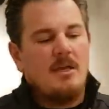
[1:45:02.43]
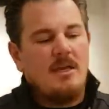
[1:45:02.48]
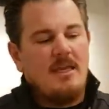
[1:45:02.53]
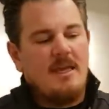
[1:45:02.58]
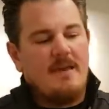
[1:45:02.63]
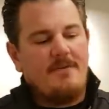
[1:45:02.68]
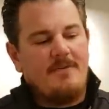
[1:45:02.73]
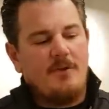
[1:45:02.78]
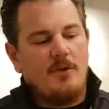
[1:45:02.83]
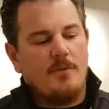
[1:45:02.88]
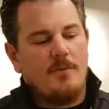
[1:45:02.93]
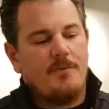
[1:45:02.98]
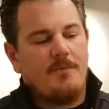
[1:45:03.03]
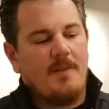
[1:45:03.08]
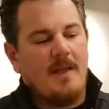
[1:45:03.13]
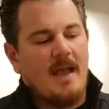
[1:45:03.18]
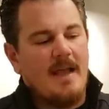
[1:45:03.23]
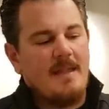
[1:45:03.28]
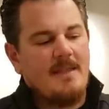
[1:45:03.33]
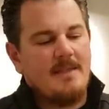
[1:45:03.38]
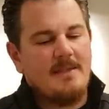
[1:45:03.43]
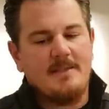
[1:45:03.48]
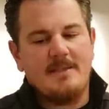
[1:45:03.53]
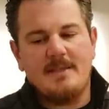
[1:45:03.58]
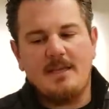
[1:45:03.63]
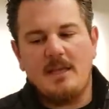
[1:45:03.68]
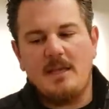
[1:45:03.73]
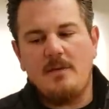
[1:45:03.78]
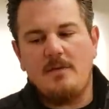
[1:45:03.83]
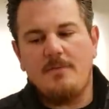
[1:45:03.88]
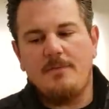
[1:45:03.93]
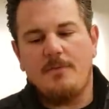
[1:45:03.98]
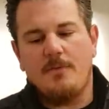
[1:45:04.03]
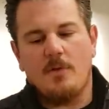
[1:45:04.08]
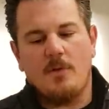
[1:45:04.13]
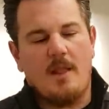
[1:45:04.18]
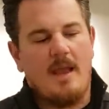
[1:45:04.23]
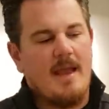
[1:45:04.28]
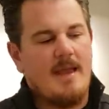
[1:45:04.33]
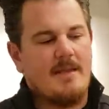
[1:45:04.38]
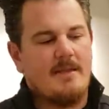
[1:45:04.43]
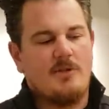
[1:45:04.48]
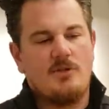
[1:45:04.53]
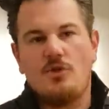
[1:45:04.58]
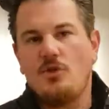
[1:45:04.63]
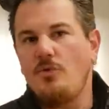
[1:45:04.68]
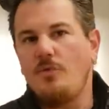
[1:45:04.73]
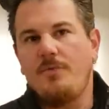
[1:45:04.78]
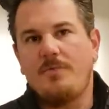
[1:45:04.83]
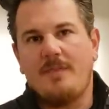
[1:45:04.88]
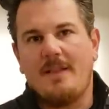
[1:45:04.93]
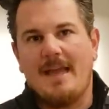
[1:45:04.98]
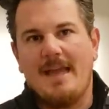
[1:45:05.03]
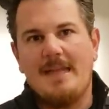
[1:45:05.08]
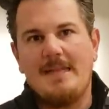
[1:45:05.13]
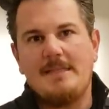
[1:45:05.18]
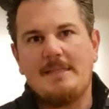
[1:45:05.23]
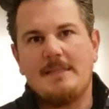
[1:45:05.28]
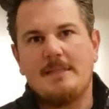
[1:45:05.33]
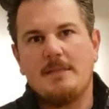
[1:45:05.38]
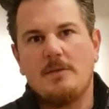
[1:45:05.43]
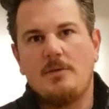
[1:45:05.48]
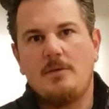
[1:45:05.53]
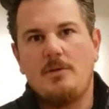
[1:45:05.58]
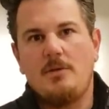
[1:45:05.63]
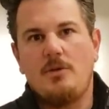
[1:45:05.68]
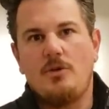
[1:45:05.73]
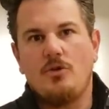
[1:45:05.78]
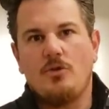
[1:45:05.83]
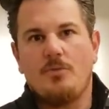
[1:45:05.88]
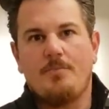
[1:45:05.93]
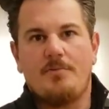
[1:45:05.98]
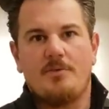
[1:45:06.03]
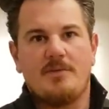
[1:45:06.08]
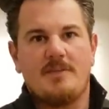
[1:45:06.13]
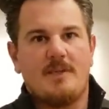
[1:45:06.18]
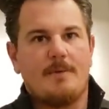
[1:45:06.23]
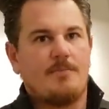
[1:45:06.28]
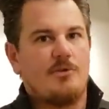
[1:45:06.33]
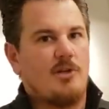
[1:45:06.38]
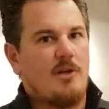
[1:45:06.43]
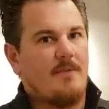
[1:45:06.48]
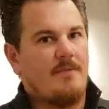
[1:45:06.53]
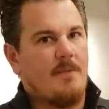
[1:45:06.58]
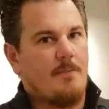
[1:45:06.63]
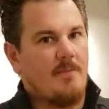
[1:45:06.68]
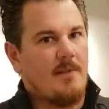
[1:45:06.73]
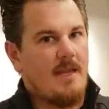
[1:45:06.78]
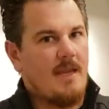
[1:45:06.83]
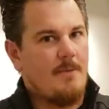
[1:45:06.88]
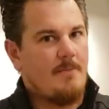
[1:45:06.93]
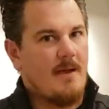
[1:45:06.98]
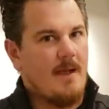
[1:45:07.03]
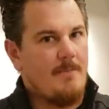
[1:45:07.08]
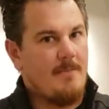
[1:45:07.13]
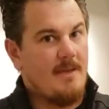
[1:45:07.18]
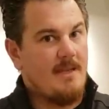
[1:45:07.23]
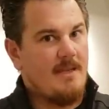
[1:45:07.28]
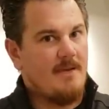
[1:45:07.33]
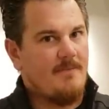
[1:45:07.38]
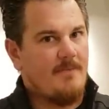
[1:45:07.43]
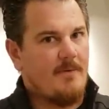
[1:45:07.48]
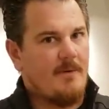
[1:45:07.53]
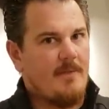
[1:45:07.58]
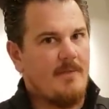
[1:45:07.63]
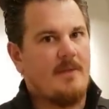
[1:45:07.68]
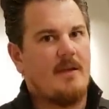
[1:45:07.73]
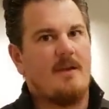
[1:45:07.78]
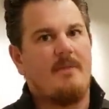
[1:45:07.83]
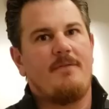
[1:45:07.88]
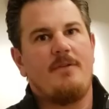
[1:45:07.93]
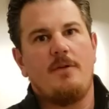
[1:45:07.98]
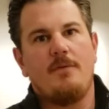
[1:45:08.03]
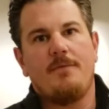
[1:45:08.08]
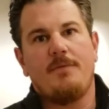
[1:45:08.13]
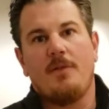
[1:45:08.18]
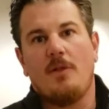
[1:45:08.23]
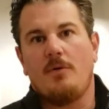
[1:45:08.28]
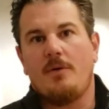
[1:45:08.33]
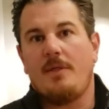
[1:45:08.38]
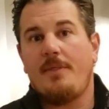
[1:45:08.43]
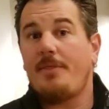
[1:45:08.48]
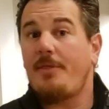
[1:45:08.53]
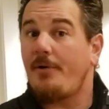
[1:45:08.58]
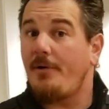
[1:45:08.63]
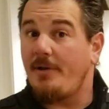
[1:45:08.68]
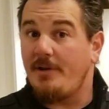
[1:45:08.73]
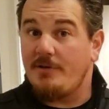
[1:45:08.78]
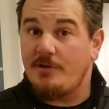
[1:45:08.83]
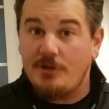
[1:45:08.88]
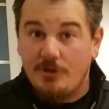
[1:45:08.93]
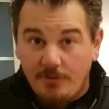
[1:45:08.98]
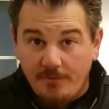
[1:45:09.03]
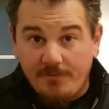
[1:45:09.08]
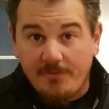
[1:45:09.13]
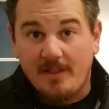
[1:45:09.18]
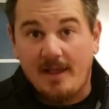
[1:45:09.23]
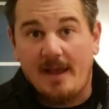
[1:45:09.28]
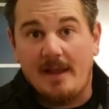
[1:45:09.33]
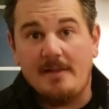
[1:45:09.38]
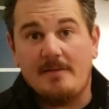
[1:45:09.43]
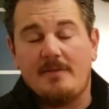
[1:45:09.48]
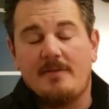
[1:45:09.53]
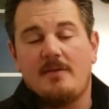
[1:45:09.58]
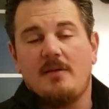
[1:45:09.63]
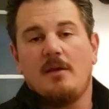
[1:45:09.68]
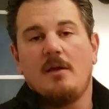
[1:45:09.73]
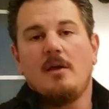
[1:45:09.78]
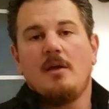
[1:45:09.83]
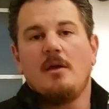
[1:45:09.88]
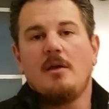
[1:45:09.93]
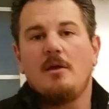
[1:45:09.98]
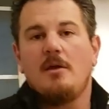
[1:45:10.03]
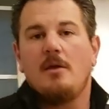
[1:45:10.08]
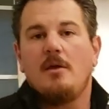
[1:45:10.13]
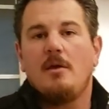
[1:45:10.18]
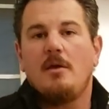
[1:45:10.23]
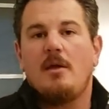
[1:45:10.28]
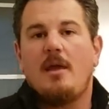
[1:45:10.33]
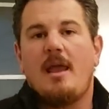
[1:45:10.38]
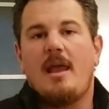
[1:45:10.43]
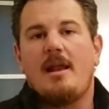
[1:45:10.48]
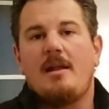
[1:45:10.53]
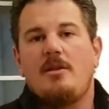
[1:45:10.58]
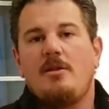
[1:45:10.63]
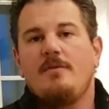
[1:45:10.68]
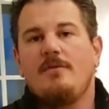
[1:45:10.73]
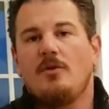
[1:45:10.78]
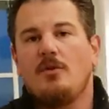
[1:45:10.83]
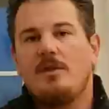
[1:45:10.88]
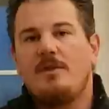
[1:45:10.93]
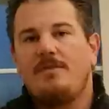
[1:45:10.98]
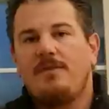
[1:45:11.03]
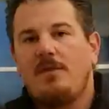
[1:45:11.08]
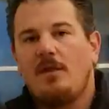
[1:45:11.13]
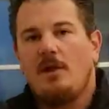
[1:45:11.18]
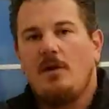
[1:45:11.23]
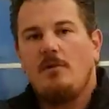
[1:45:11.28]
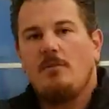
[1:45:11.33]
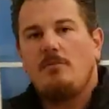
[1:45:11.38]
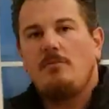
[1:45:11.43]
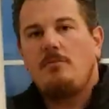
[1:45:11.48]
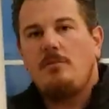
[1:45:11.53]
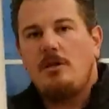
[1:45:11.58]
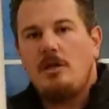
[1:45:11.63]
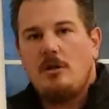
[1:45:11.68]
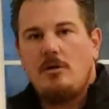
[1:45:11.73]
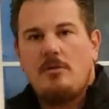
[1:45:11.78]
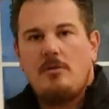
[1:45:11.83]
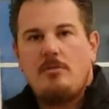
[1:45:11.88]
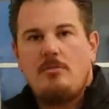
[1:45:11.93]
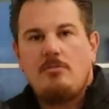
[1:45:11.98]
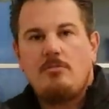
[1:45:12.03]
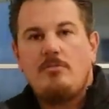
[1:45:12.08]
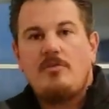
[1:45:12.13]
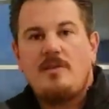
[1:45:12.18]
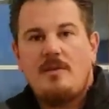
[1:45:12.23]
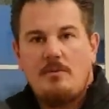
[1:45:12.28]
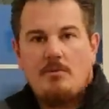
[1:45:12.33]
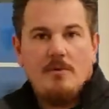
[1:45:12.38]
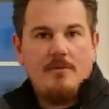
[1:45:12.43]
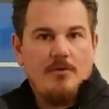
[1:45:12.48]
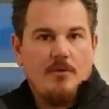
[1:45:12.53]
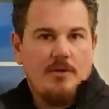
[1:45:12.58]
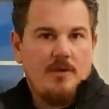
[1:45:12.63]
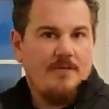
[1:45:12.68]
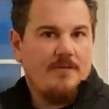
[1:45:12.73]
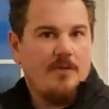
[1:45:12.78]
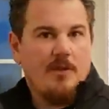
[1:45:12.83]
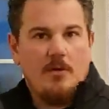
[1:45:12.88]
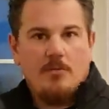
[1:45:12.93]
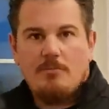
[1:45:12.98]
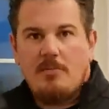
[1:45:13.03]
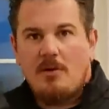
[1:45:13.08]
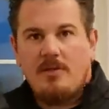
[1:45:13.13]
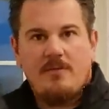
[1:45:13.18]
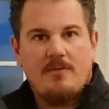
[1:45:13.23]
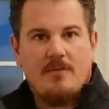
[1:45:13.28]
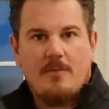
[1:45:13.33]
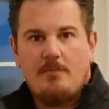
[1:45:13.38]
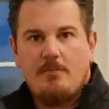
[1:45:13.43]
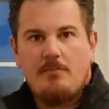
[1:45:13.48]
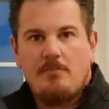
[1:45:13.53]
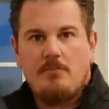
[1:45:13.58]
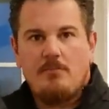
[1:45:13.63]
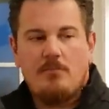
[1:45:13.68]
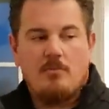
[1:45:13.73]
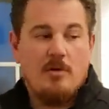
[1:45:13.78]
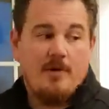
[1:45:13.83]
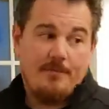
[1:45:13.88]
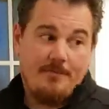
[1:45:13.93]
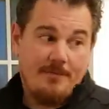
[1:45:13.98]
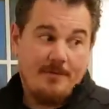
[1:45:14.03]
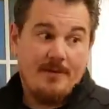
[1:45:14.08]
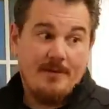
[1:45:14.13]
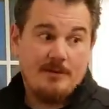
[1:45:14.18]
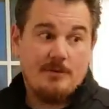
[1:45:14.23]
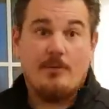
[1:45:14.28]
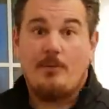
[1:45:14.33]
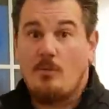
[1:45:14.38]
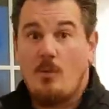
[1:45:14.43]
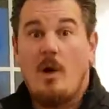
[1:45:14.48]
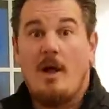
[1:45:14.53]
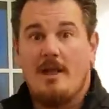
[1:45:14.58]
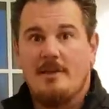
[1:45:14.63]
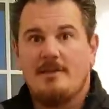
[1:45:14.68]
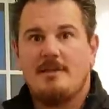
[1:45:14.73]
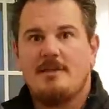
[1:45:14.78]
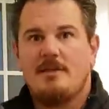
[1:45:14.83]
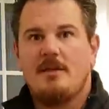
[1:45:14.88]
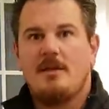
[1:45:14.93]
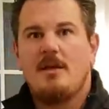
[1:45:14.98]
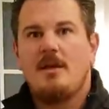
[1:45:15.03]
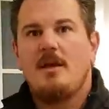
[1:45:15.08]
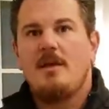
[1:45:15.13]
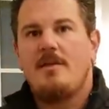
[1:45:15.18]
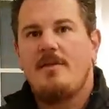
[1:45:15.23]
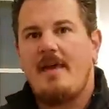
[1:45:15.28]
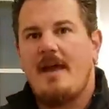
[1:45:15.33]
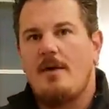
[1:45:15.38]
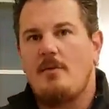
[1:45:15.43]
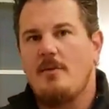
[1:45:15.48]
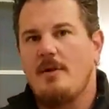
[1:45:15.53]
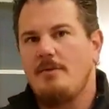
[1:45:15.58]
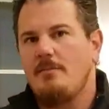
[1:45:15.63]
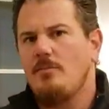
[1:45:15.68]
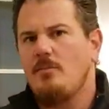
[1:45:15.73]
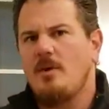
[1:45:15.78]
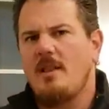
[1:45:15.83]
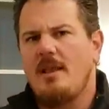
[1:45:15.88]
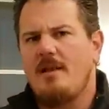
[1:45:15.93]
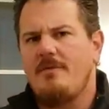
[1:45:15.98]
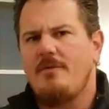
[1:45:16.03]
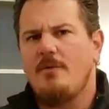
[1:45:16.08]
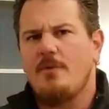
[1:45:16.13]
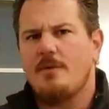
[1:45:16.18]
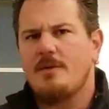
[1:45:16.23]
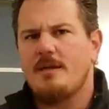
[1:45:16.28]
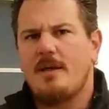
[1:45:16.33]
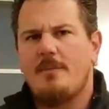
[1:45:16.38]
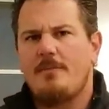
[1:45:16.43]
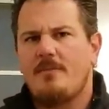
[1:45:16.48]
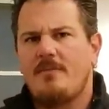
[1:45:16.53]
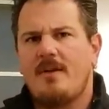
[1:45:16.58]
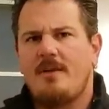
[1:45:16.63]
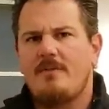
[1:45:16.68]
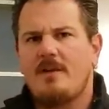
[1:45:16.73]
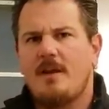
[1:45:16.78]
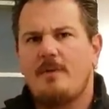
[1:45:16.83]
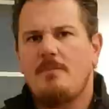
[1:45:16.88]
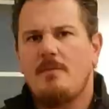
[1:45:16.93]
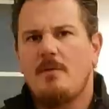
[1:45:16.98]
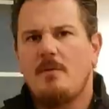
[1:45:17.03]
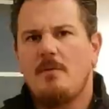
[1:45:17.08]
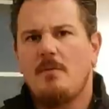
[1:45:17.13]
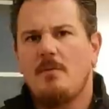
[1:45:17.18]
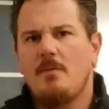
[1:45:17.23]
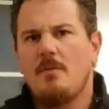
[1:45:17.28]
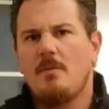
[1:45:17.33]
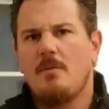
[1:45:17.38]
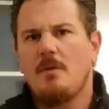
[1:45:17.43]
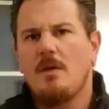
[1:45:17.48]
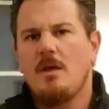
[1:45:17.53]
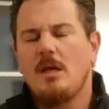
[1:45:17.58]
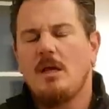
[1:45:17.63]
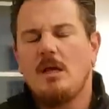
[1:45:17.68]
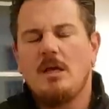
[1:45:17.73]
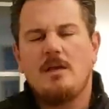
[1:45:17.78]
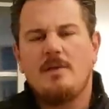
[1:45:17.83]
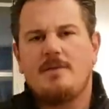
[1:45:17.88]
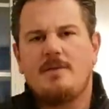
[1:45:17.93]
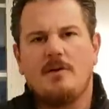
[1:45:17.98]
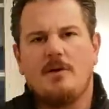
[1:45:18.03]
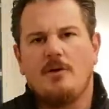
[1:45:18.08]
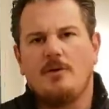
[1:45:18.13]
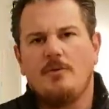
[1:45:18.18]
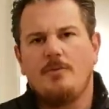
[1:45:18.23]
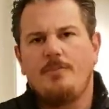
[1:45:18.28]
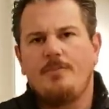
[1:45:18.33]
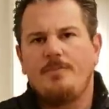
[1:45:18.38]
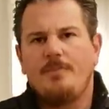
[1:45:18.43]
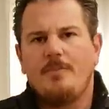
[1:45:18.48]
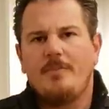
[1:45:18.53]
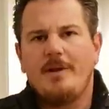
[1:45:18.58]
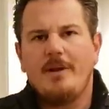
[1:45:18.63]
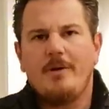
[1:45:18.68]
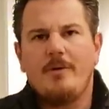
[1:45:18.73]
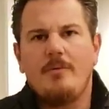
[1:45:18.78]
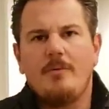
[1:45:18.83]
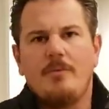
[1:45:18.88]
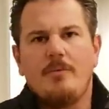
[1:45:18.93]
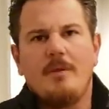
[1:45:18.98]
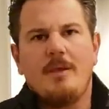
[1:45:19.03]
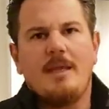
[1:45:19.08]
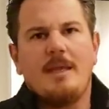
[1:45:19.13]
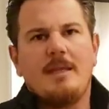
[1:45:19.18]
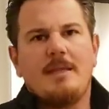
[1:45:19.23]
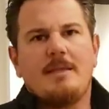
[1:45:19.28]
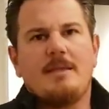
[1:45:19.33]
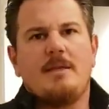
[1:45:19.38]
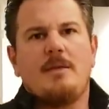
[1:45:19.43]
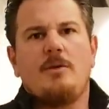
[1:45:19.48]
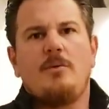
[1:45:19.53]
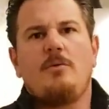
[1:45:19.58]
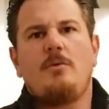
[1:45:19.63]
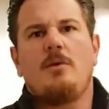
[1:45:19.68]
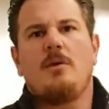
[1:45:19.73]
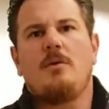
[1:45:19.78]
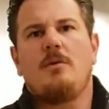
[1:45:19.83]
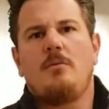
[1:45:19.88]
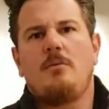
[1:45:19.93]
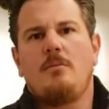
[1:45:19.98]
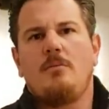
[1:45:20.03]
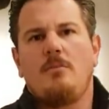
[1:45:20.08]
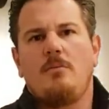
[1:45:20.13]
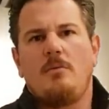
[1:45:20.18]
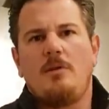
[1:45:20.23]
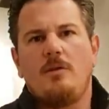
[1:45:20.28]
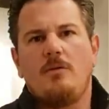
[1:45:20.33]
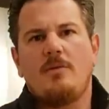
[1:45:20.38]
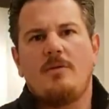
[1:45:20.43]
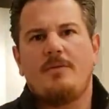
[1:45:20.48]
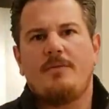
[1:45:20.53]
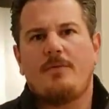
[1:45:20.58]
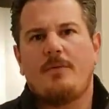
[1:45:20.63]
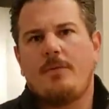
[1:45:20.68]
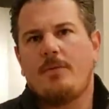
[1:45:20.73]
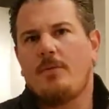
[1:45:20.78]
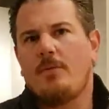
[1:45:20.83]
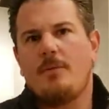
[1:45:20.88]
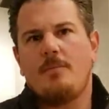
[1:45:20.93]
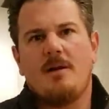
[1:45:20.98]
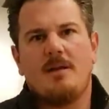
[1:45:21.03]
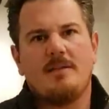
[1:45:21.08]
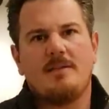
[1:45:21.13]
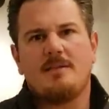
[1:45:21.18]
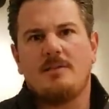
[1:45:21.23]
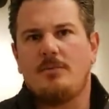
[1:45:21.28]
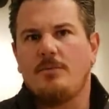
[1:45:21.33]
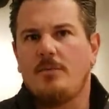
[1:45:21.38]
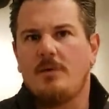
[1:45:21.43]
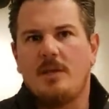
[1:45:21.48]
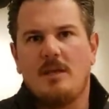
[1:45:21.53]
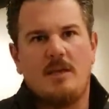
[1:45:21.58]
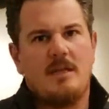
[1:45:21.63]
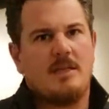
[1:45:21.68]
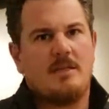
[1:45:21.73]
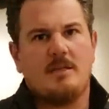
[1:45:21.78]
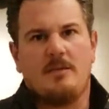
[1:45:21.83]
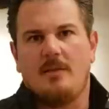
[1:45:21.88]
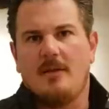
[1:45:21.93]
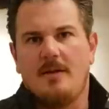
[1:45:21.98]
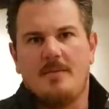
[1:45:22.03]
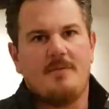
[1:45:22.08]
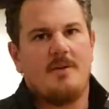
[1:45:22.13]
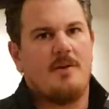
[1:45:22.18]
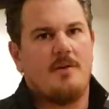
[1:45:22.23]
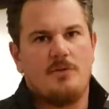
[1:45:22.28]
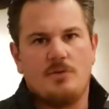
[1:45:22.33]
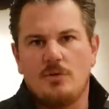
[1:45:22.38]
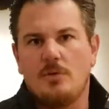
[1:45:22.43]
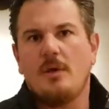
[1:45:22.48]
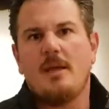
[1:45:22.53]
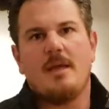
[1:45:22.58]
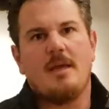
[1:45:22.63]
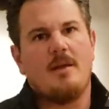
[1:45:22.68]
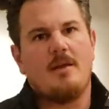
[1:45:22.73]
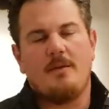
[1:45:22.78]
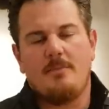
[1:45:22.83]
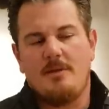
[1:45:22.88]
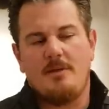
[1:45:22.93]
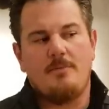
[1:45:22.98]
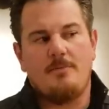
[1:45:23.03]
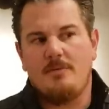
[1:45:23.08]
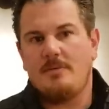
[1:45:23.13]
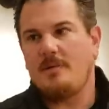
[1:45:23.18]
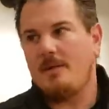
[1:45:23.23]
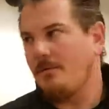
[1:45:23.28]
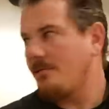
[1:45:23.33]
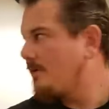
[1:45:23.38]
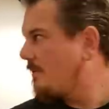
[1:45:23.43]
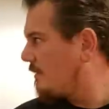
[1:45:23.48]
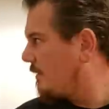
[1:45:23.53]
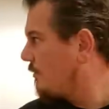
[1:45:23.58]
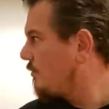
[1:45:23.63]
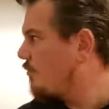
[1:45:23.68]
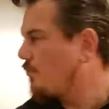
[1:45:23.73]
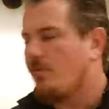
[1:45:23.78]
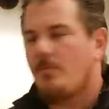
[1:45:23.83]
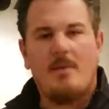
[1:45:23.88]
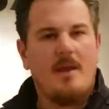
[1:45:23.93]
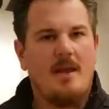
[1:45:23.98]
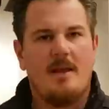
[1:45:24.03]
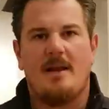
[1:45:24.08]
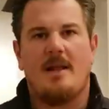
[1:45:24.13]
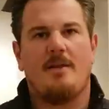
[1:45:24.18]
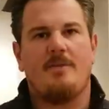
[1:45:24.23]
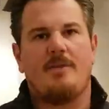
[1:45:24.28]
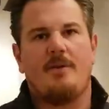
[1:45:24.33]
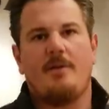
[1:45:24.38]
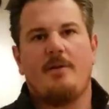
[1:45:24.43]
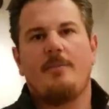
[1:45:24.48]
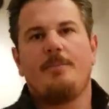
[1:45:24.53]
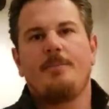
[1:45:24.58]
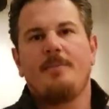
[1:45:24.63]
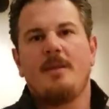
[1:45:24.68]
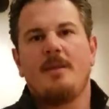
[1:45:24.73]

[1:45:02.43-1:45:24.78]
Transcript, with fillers: if you're flying this thing for like 2 flights, your perception of the plane might be different than if you've flown it 32 flights and you've only flown, you know, see, we've only flown both of them. Well, for this one once, that one, what, like 4 times, 5 times? Mm-hmm, so we don't get to do the use it for 3 months and really get to love and enjoy it. I mean, that was the true maiden out there.